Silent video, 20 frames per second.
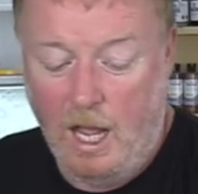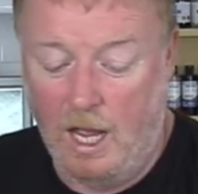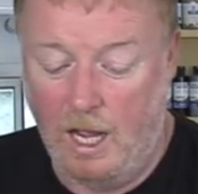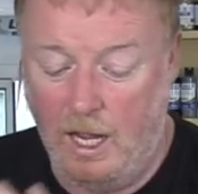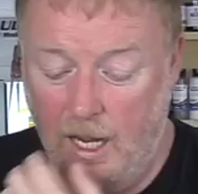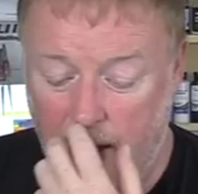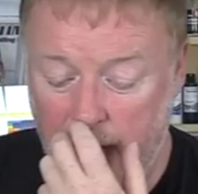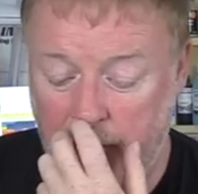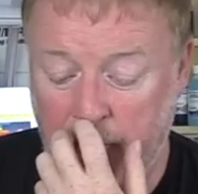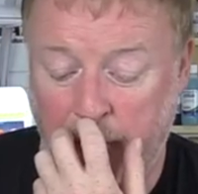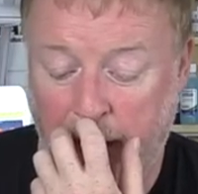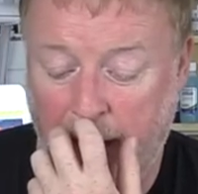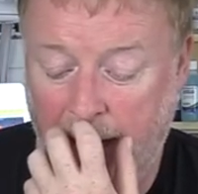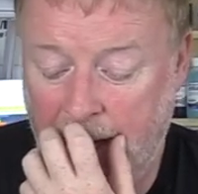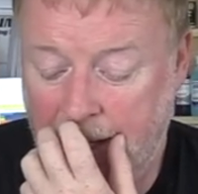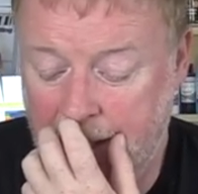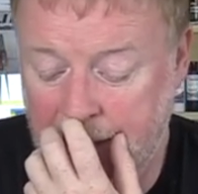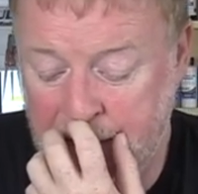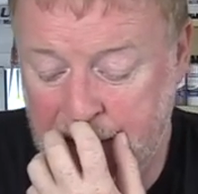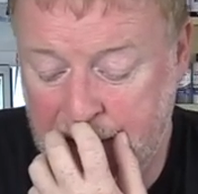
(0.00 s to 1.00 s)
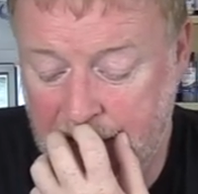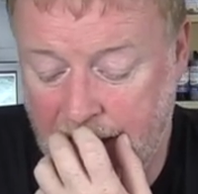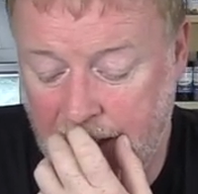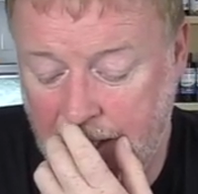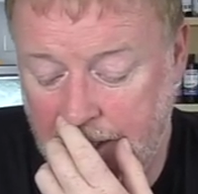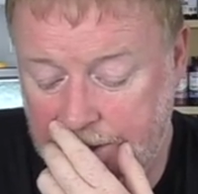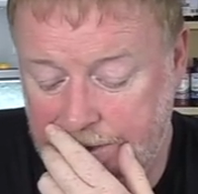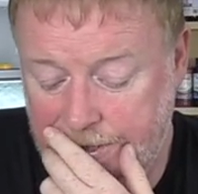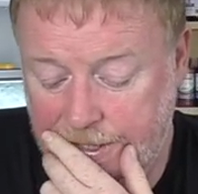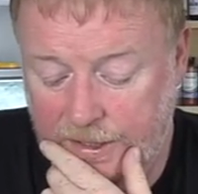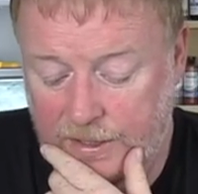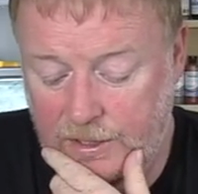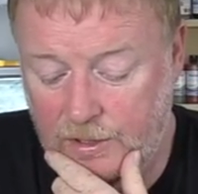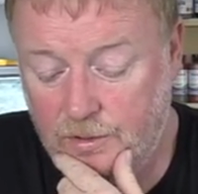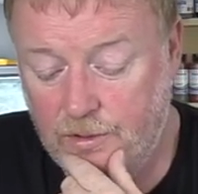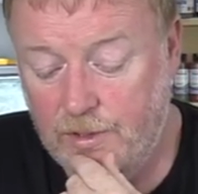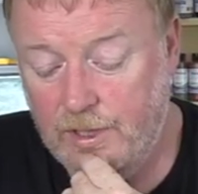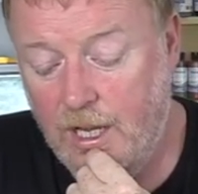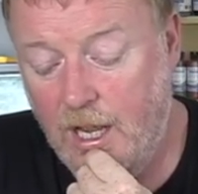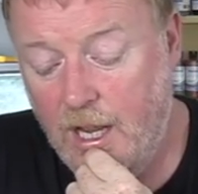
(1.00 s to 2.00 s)
Um, and uh,
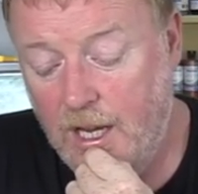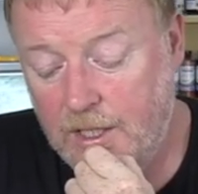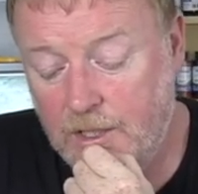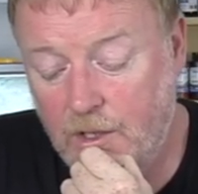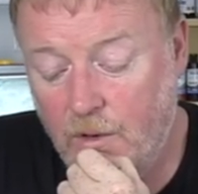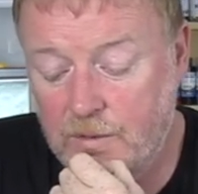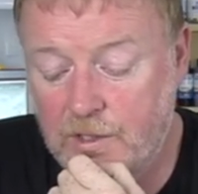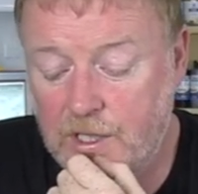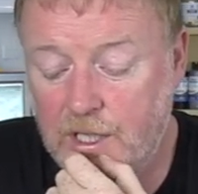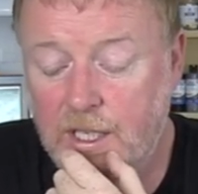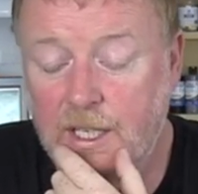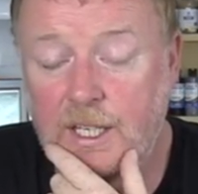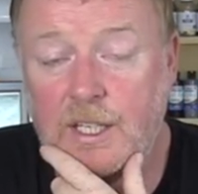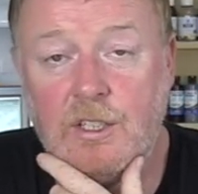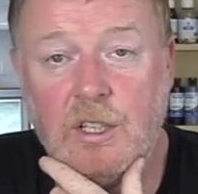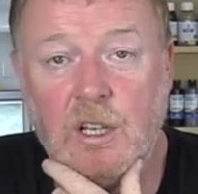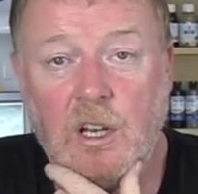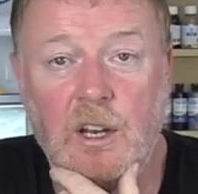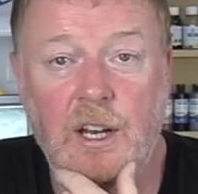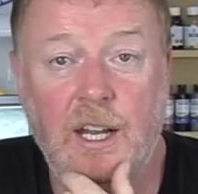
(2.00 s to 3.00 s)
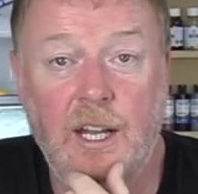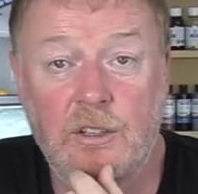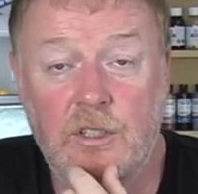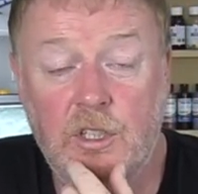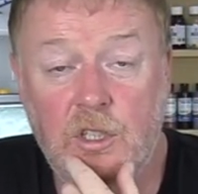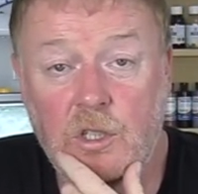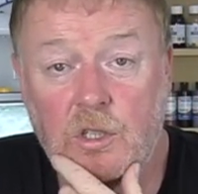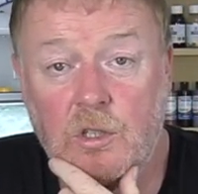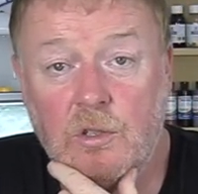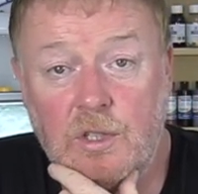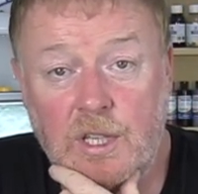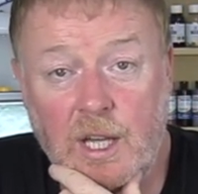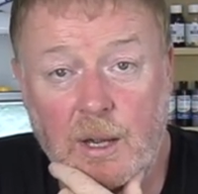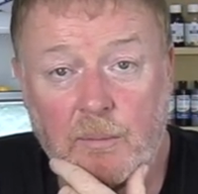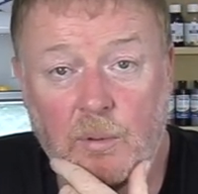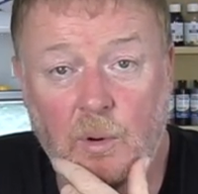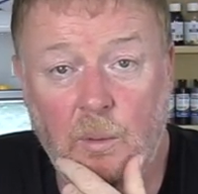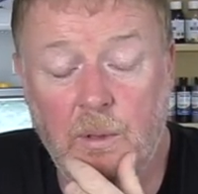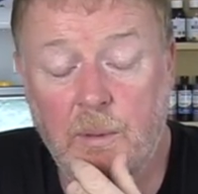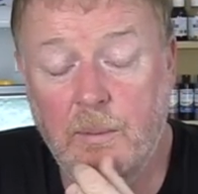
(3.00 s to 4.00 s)
so, yeah, obviously you need to learn how to do, use
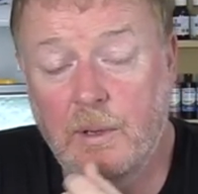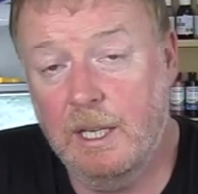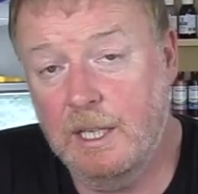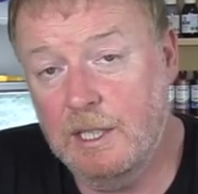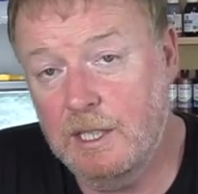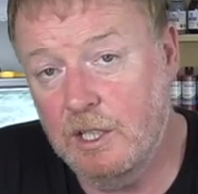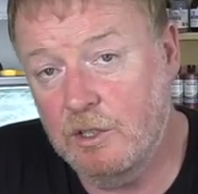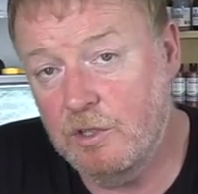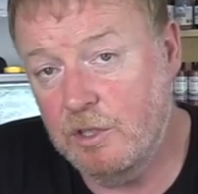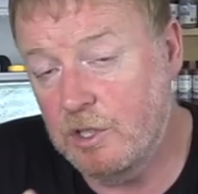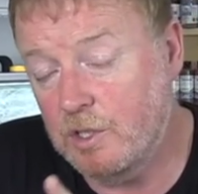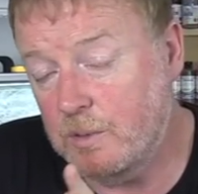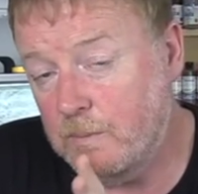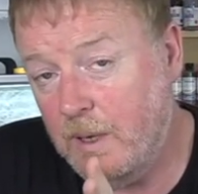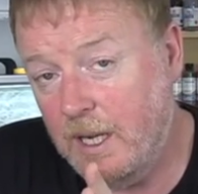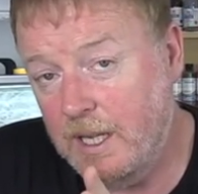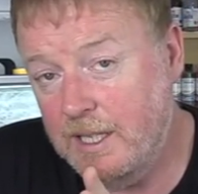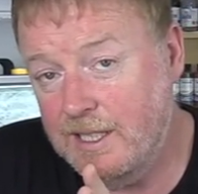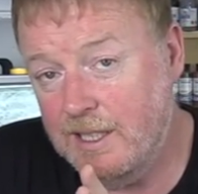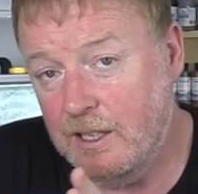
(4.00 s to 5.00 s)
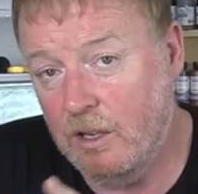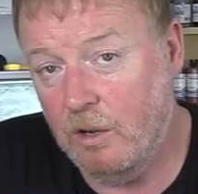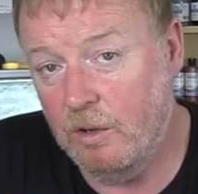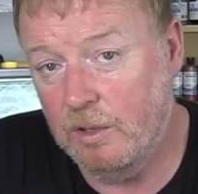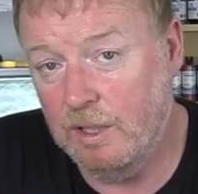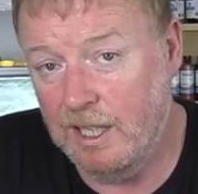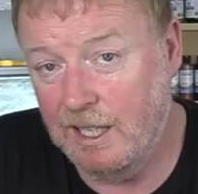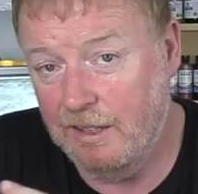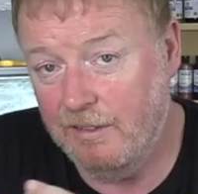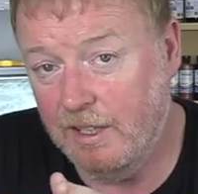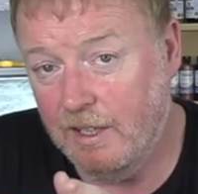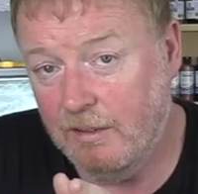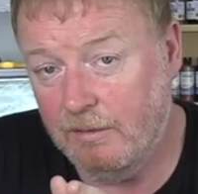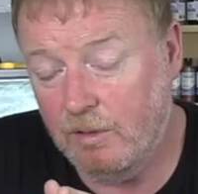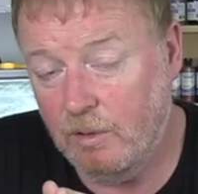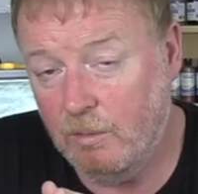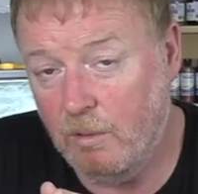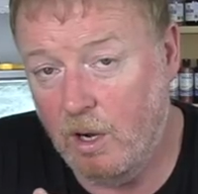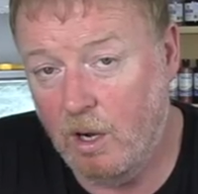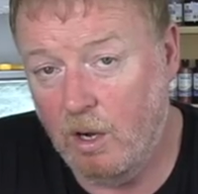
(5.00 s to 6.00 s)
that properly, but it is literally just painting it on, leaving it
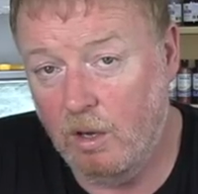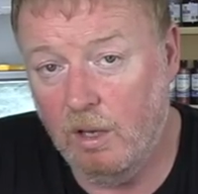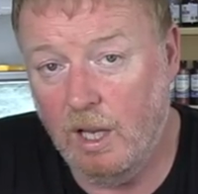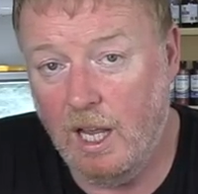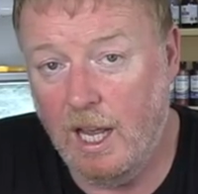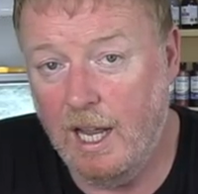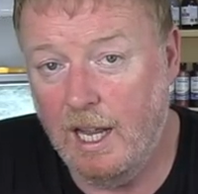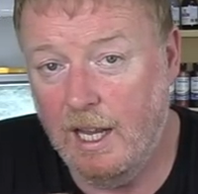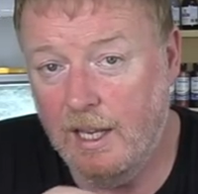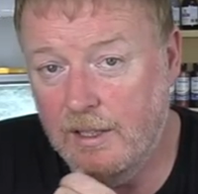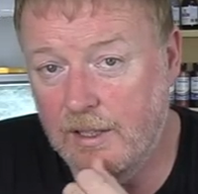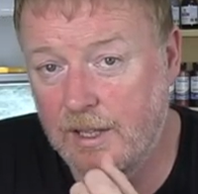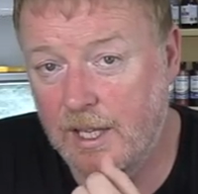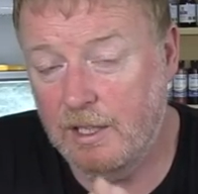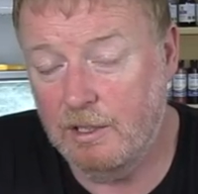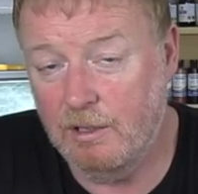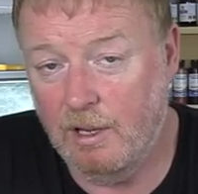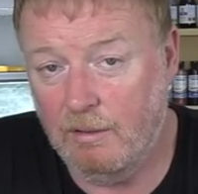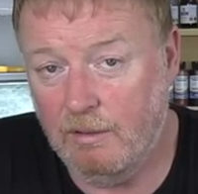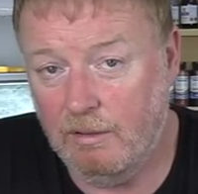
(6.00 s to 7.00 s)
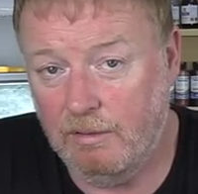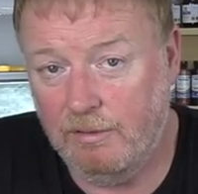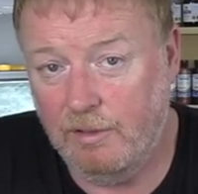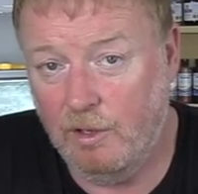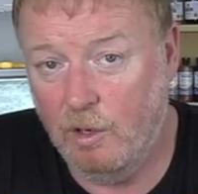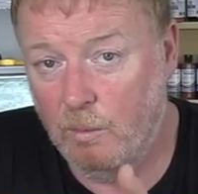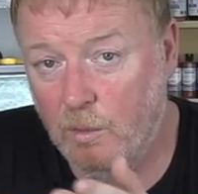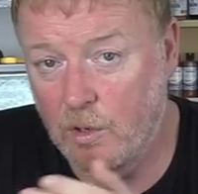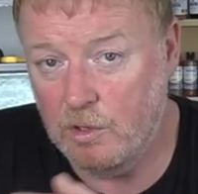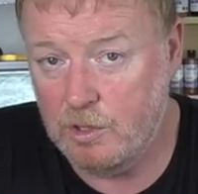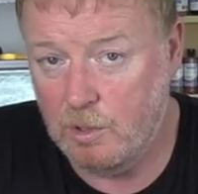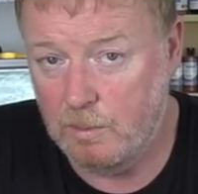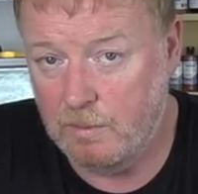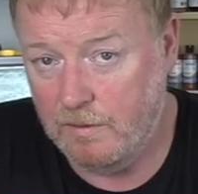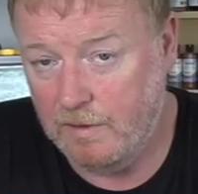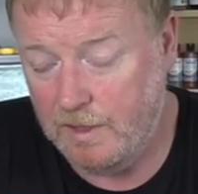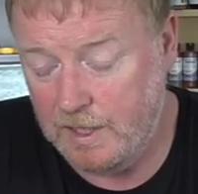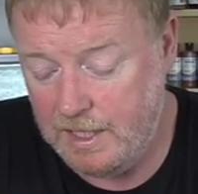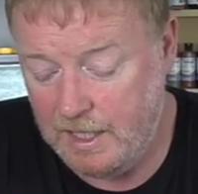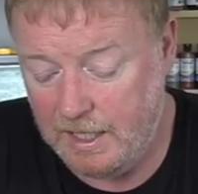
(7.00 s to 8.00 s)
for a while, and then you have a film on top
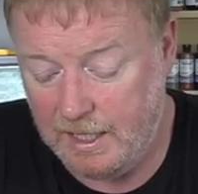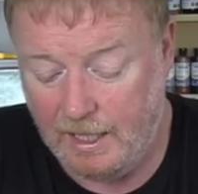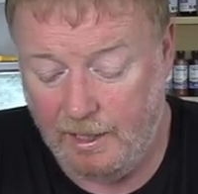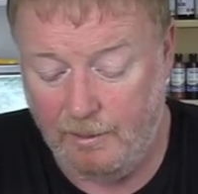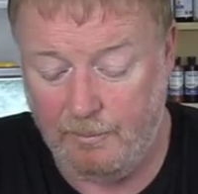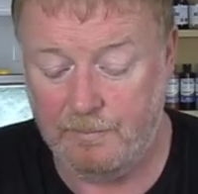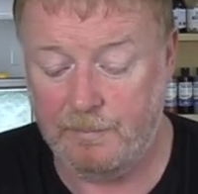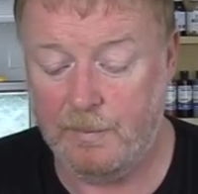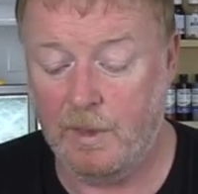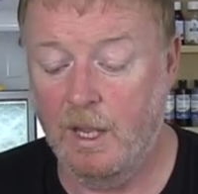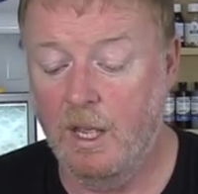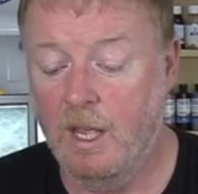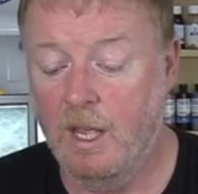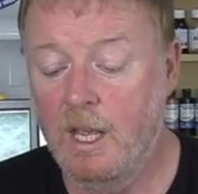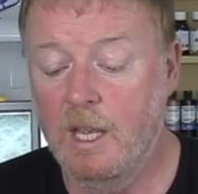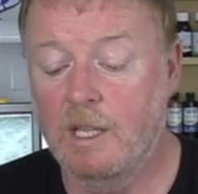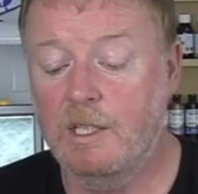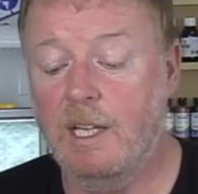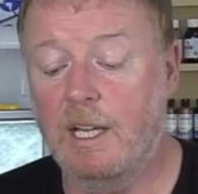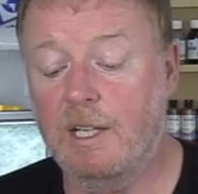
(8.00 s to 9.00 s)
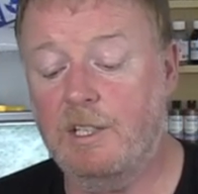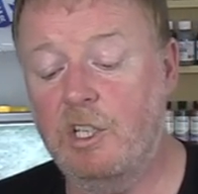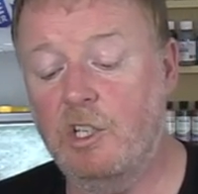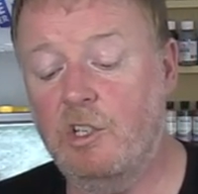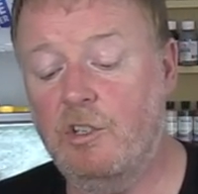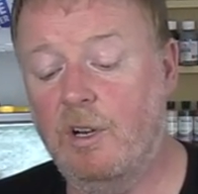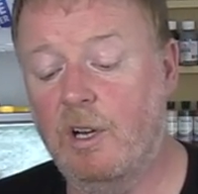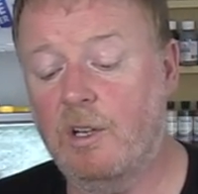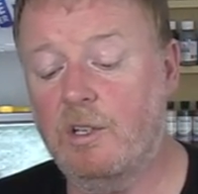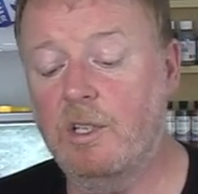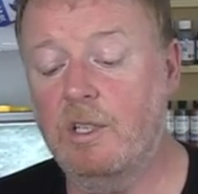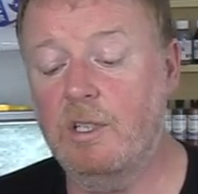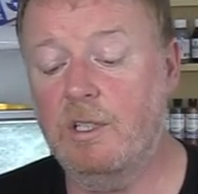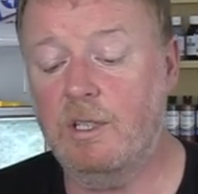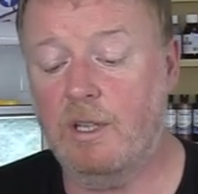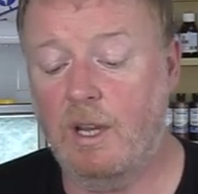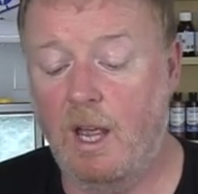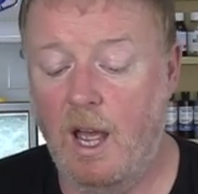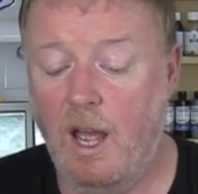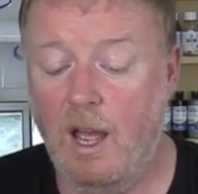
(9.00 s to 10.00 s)
of your decal. So that's the instructions,
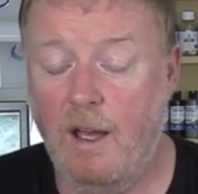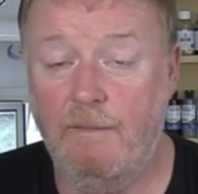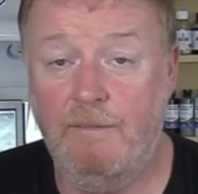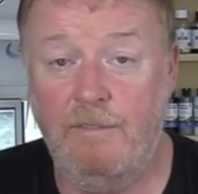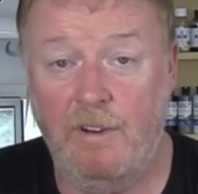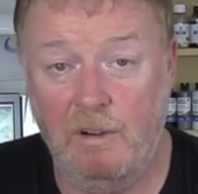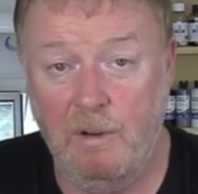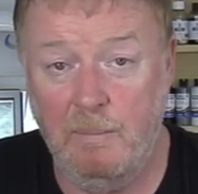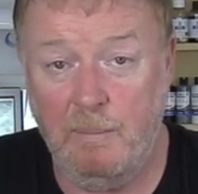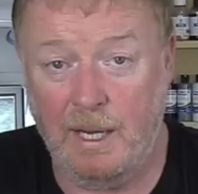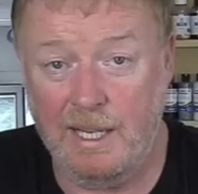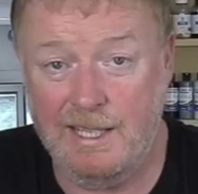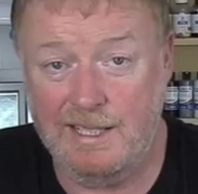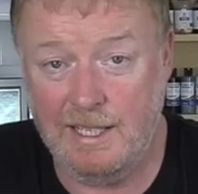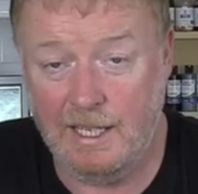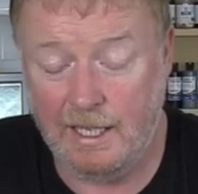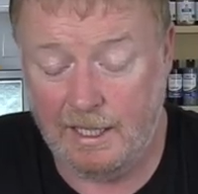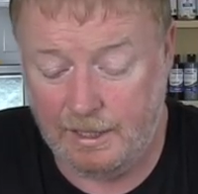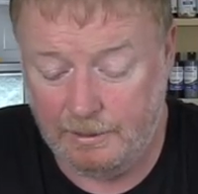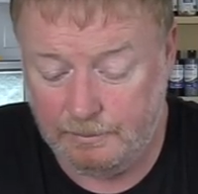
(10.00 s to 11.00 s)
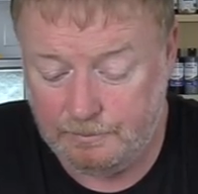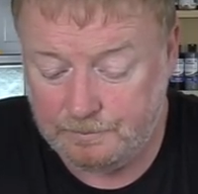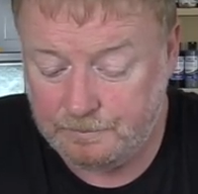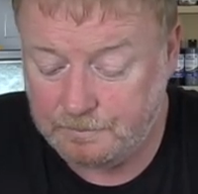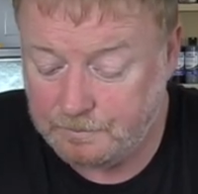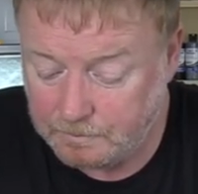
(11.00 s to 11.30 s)
uh, very basic.